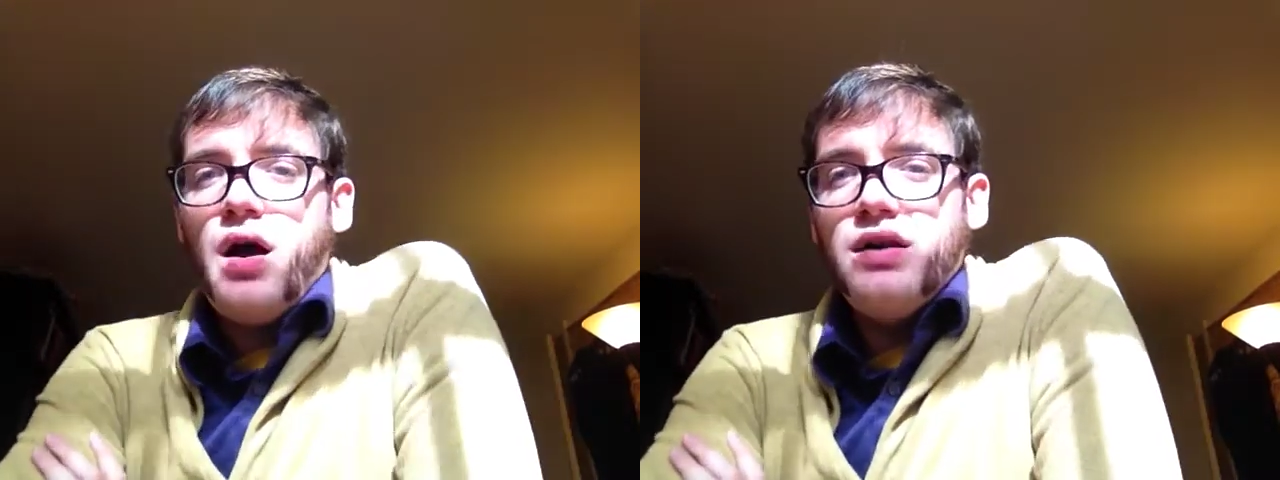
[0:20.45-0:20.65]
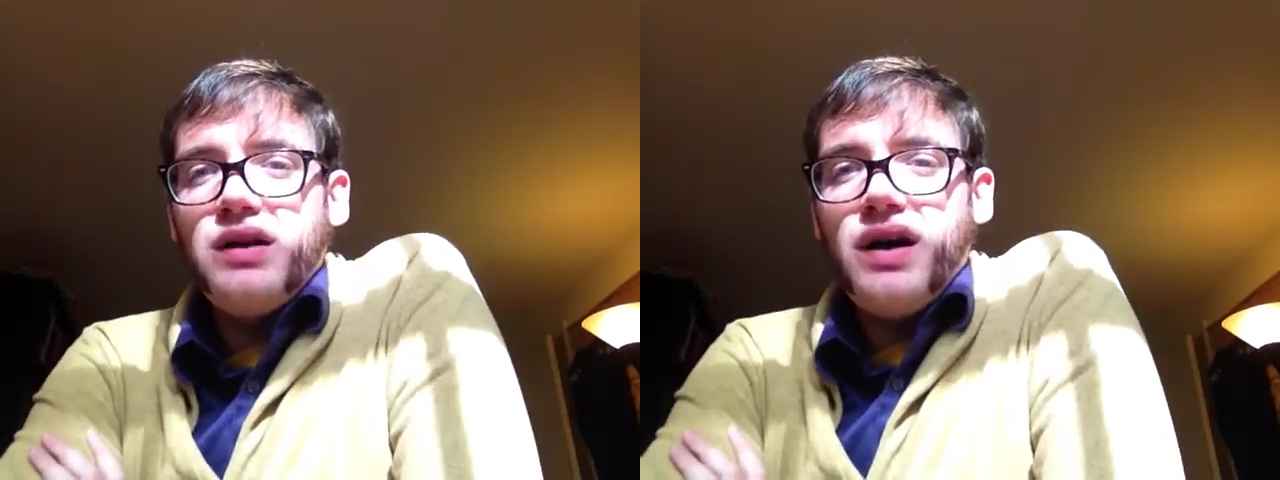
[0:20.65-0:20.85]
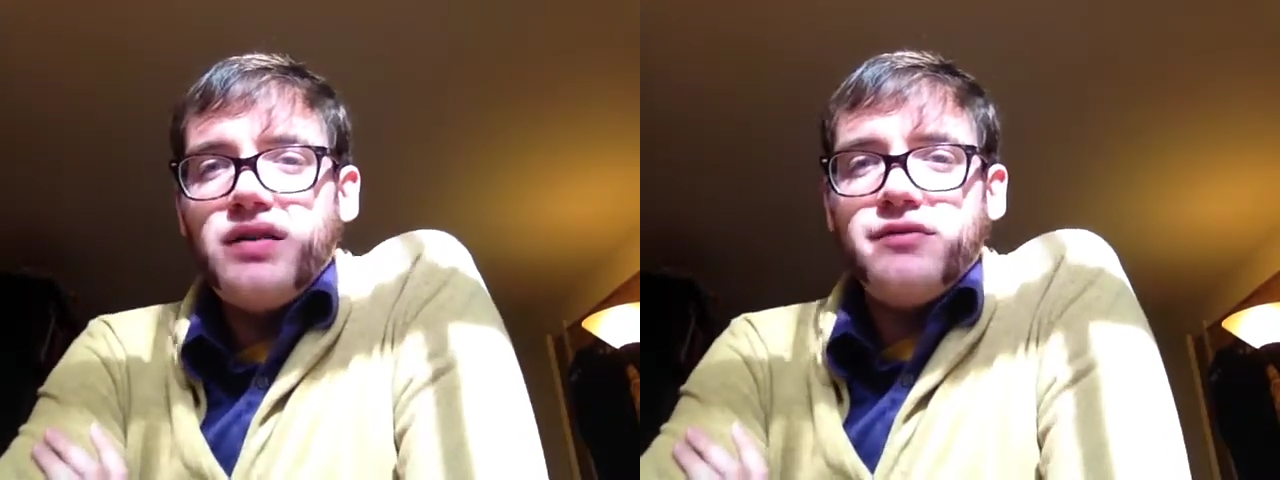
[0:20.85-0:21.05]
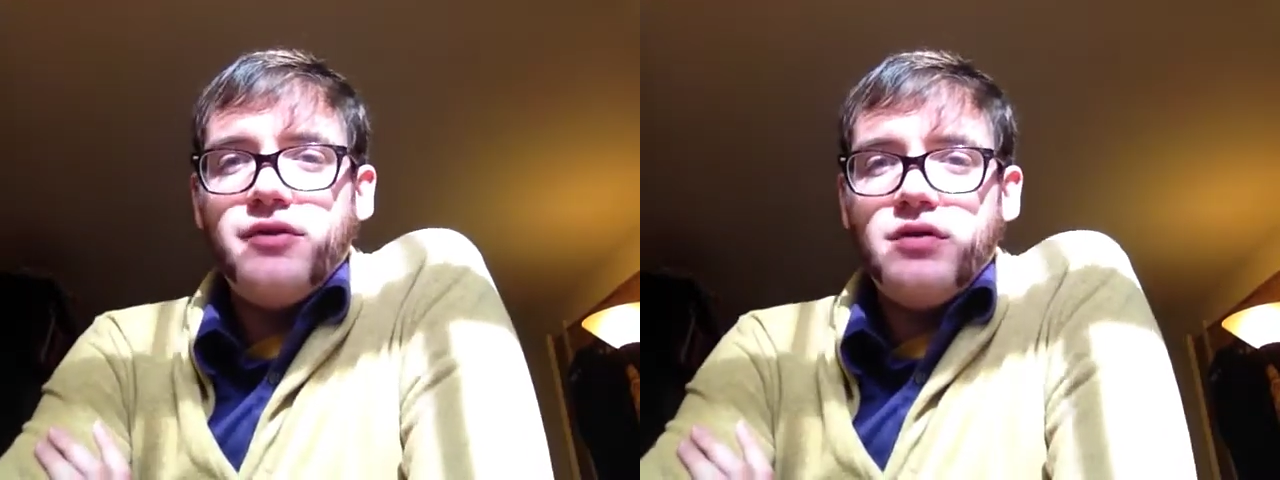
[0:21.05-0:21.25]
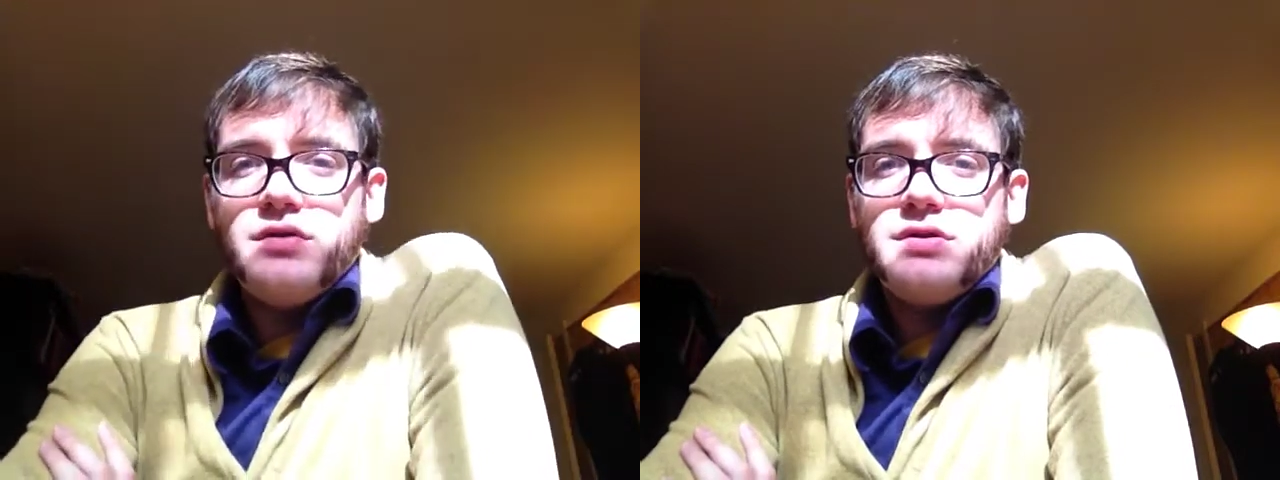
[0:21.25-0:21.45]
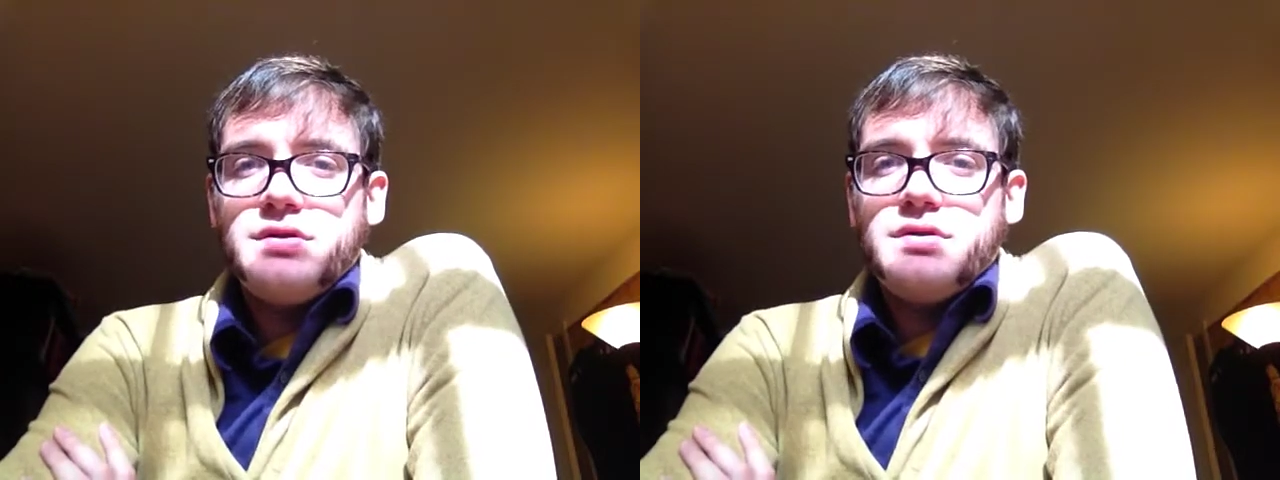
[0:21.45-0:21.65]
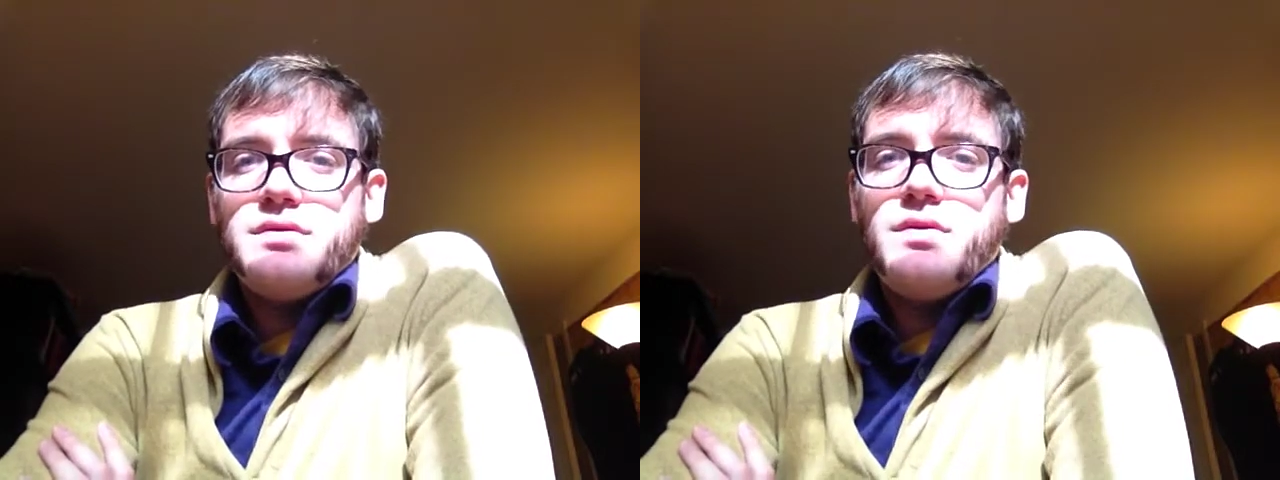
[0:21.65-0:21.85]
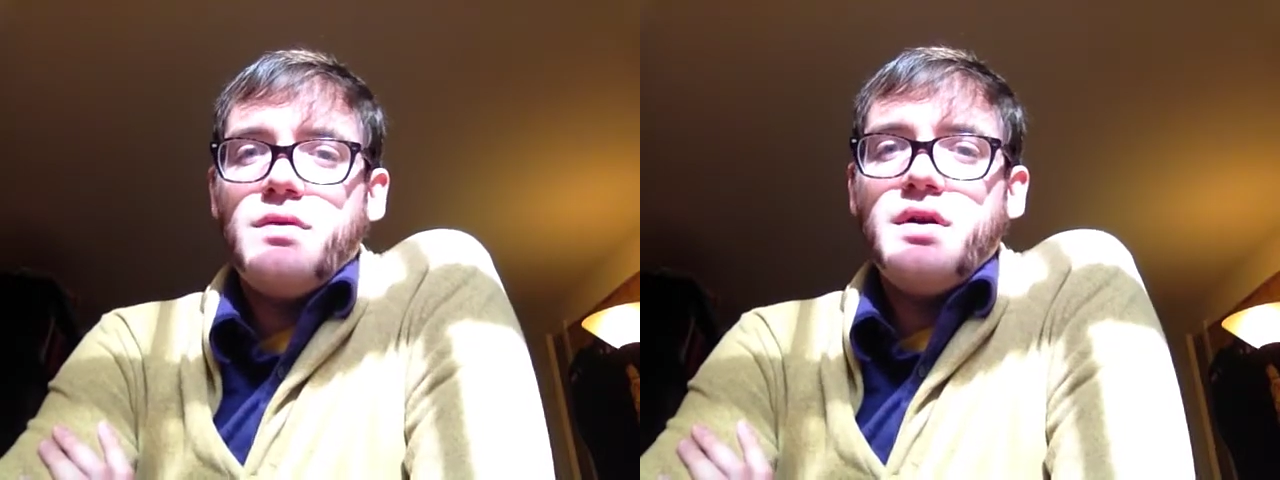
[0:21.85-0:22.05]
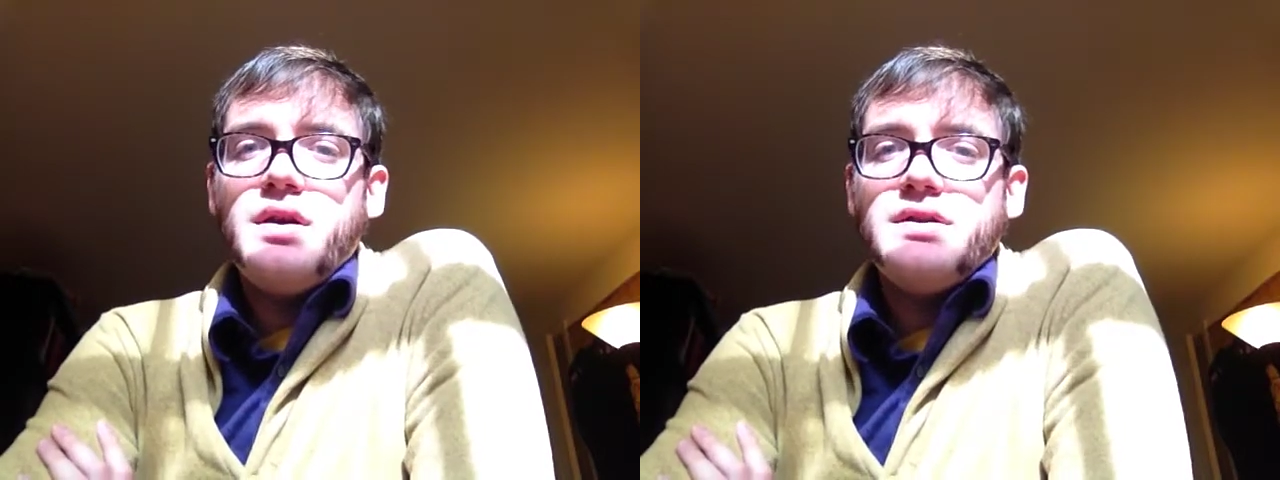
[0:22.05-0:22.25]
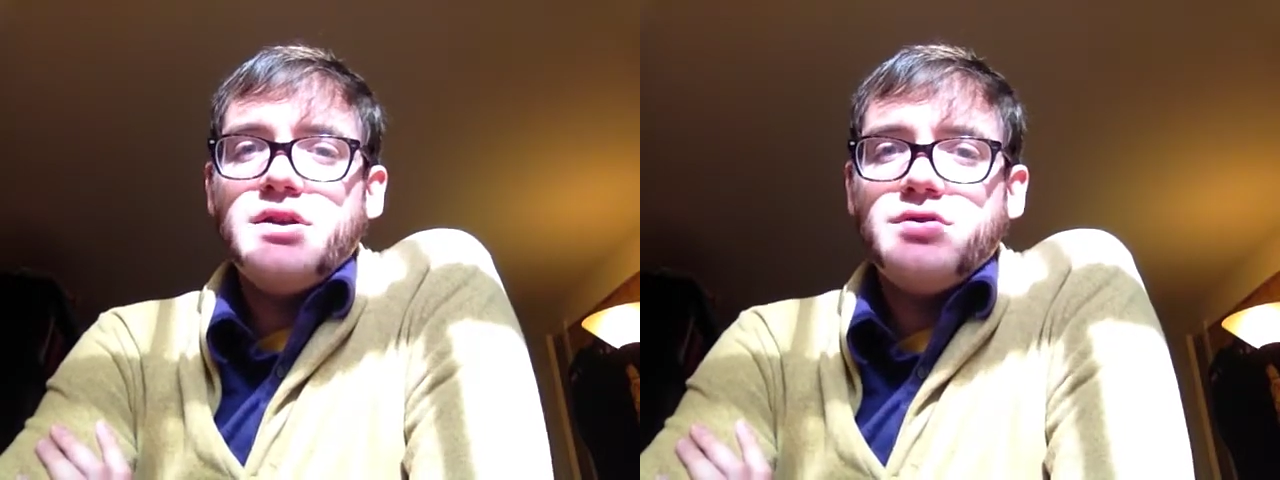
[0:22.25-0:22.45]
a lot of the folks
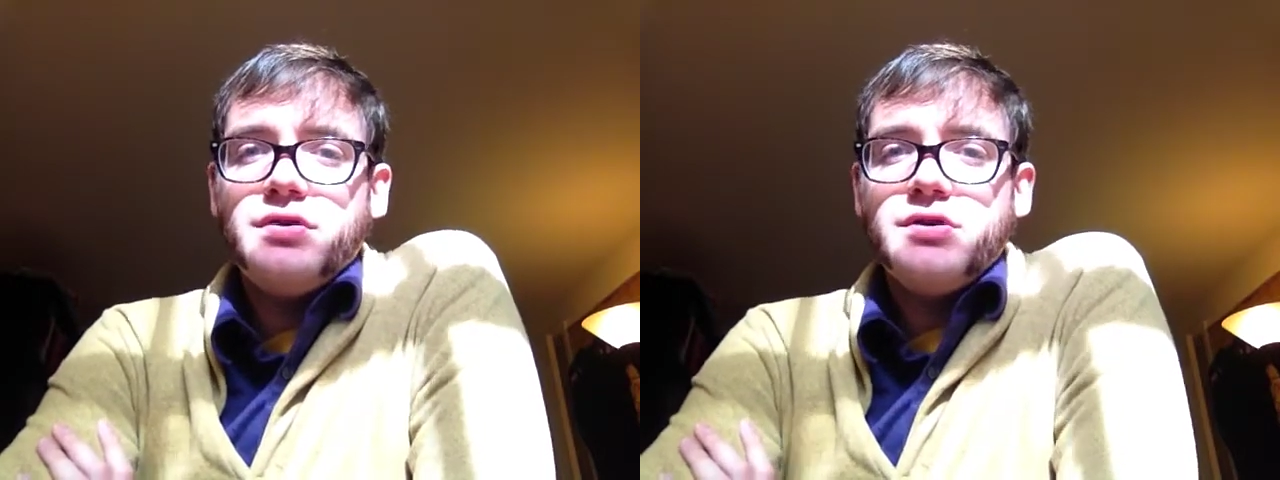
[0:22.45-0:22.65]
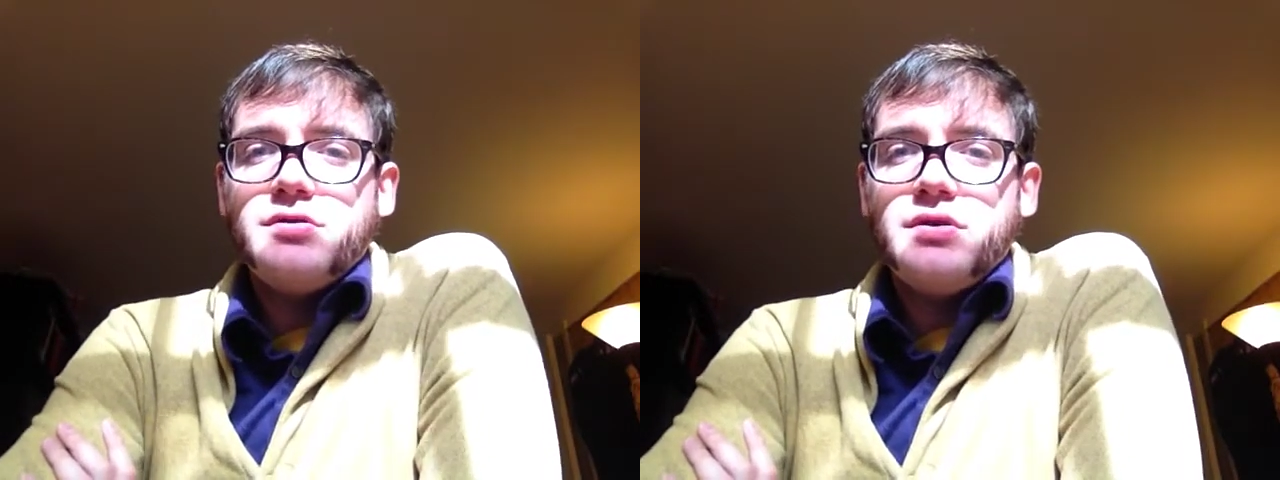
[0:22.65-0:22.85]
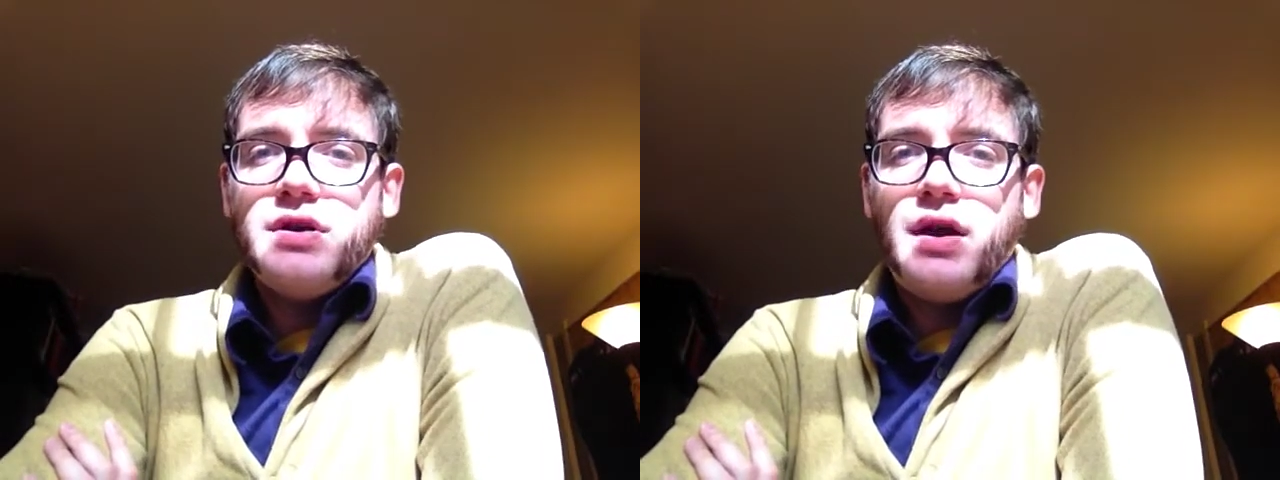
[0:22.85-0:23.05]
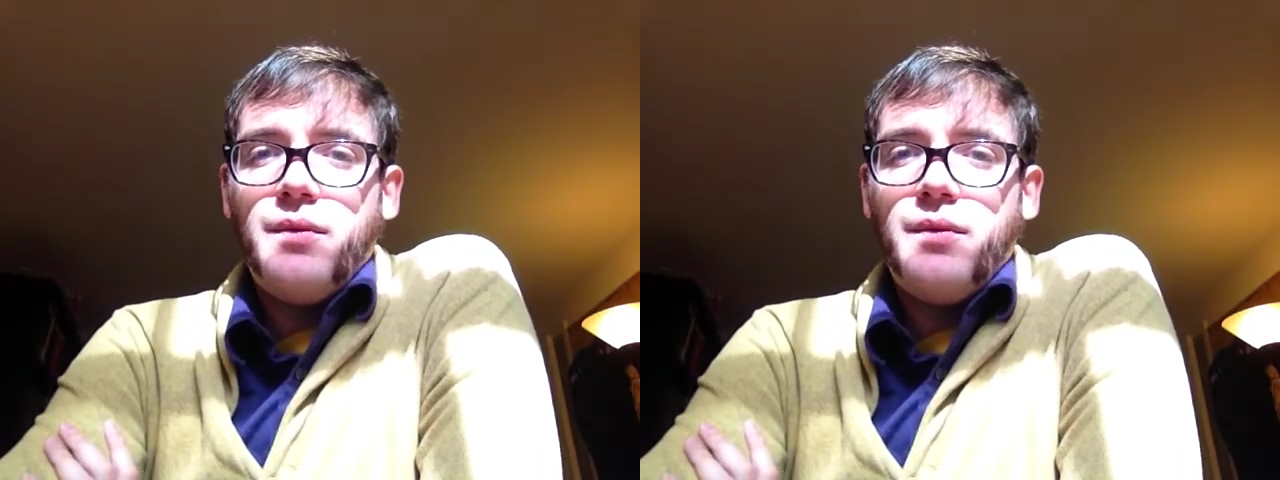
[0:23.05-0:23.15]
working in digital history,